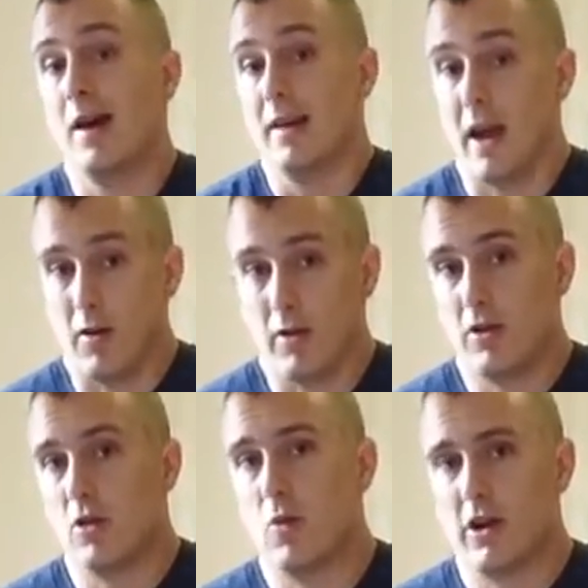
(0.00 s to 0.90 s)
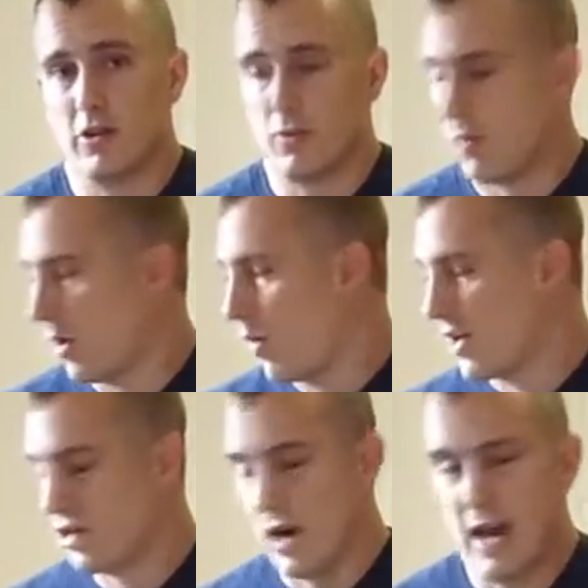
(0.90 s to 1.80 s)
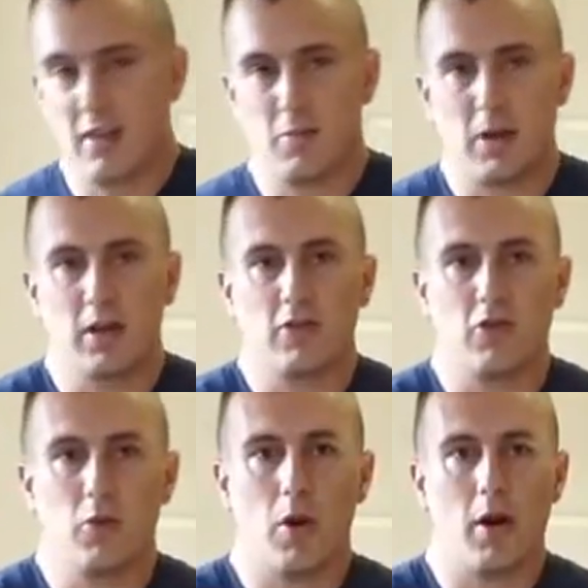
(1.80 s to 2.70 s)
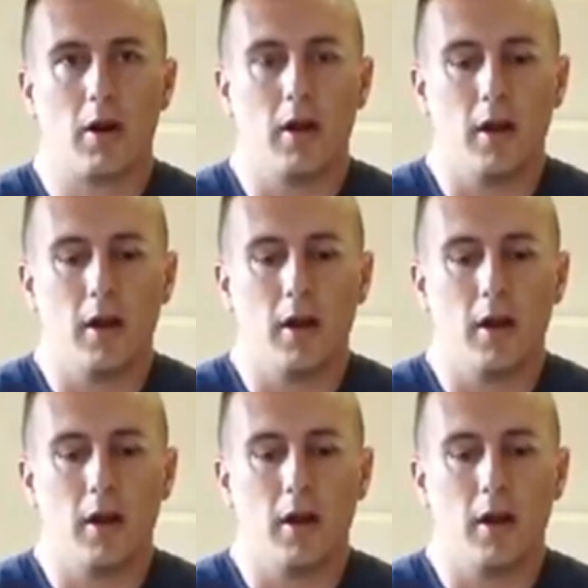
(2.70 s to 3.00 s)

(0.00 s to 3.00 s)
Not only do you want to wash your hands because you are